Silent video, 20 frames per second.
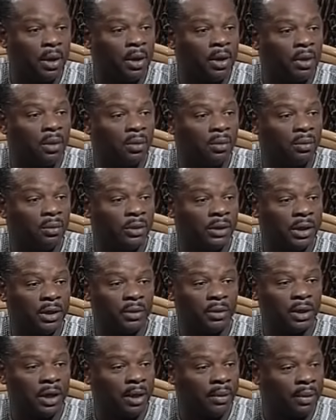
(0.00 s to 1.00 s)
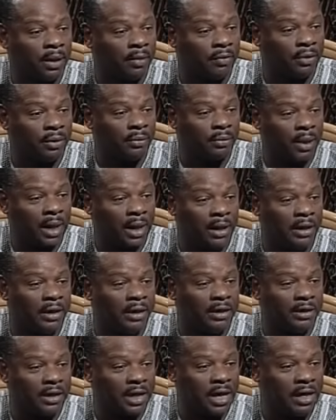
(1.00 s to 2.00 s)
who did even
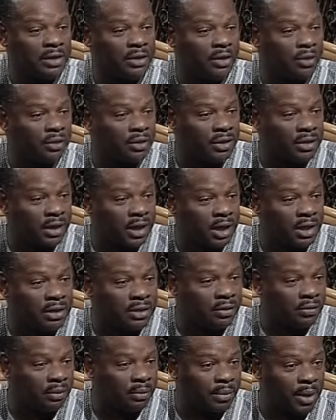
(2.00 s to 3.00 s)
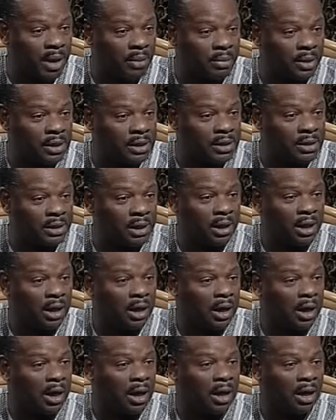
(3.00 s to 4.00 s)
melanin tests on the skins of the mummies
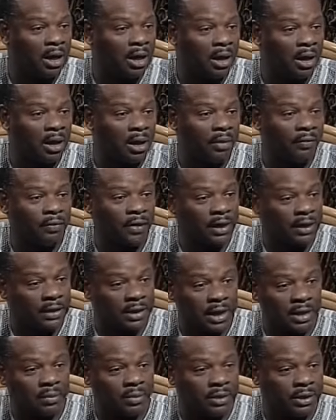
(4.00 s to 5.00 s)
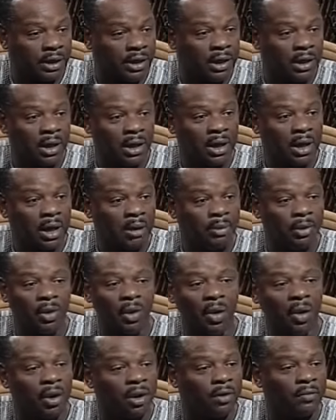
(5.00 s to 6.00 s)
of antiquity. I mean,
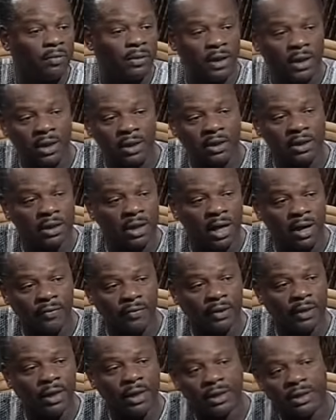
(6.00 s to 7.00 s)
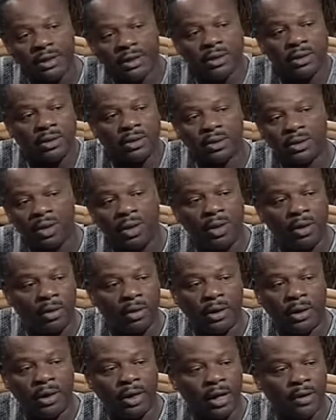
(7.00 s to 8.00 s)
all of these evidences
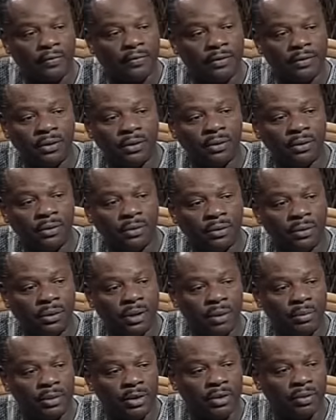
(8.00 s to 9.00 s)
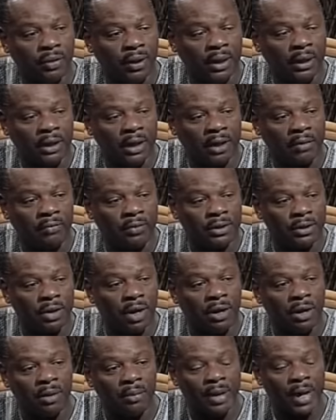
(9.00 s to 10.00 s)
are enough to demonstrate that if we
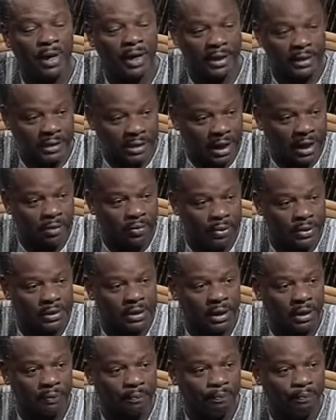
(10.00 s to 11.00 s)
talk about antiquity,